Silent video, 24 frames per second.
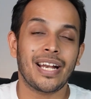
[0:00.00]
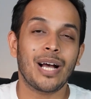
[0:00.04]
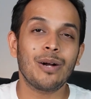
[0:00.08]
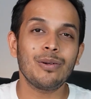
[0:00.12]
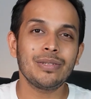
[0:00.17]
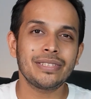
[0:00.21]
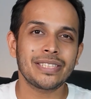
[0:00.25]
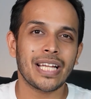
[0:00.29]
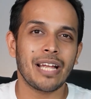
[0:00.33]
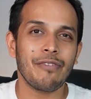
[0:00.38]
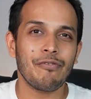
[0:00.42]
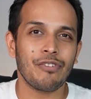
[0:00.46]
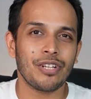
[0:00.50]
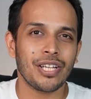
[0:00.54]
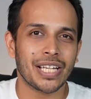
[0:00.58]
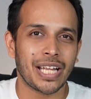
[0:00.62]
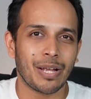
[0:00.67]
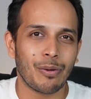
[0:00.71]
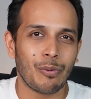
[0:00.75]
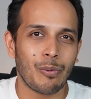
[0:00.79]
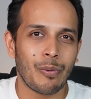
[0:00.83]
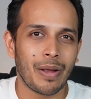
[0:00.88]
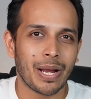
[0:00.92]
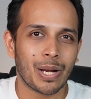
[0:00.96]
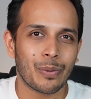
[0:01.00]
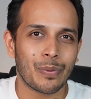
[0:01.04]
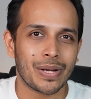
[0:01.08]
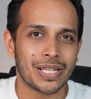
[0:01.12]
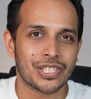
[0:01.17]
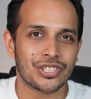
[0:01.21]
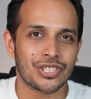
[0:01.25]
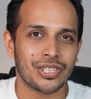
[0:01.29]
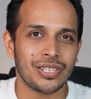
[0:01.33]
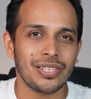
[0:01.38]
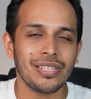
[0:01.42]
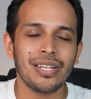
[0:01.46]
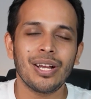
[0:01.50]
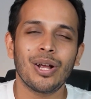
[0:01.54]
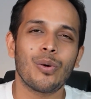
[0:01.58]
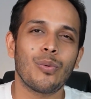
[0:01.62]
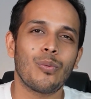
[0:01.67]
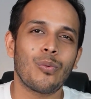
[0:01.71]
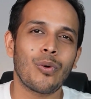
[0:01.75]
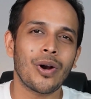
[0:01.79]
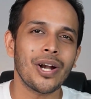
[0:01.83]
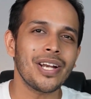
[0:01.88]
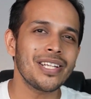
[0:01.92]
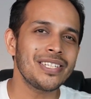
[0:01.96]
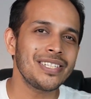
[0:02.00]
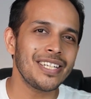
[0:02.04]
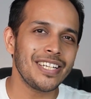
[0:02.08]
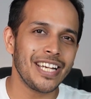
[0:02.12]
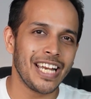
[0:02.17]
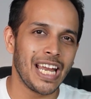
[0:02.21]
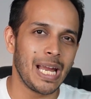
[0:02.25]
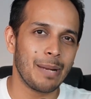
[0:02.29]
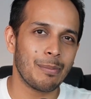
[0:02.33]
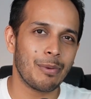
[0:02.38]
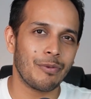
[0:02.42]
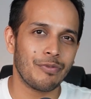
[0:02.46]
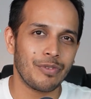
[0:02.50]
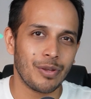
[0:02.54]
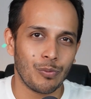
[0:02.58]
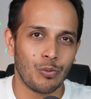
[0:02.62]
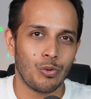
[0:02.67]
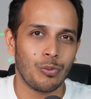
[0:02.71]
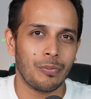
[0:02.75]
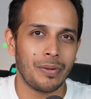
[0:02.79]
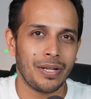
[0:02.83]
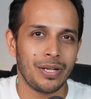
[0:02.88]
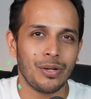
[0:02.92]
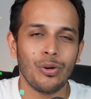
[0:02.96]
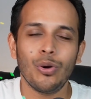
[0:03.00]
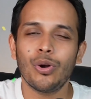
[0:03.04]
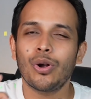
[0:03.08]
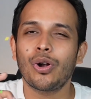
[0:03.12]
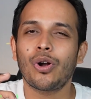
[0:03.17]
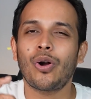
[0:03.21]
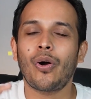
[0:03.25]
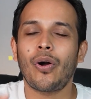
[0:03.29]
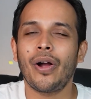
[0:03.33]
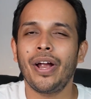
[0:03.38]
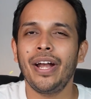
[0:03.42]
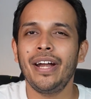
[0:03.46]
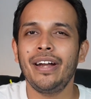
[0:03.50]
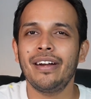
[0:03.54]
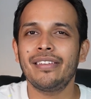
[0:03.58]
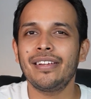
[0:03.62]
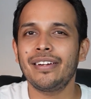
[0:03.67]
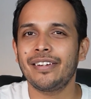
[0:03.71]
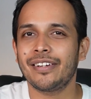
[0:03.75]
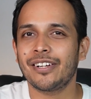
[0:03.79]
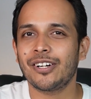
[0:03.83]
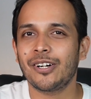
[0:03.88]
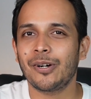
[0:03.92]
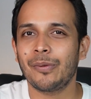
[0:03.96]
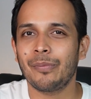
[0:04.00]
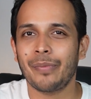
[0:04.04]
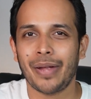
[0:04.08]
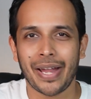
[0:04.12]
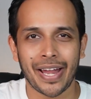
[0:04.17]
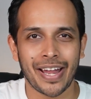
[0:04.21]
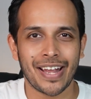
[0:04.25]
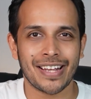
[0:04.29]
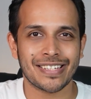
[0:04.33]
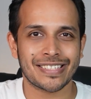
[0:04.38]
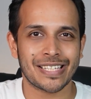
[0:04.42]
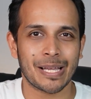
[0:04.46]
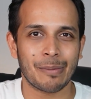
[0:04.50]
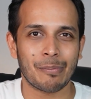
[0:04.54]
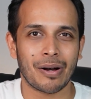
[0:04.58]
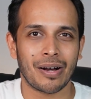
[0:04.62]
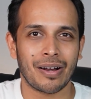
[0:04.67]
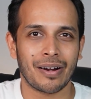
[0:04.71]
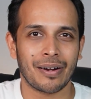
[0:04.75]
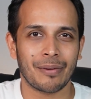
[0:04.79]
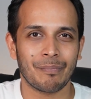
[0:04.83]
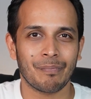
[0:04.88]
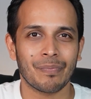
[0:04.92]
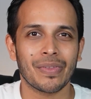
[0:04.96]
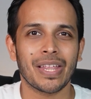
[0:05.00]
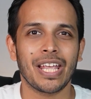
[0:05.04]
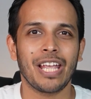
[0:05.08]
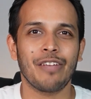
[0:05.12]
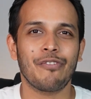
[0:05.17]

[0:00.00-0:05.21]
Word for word: Now it's time for the giveaway question. What is the name of the woman who coined the term ASMR?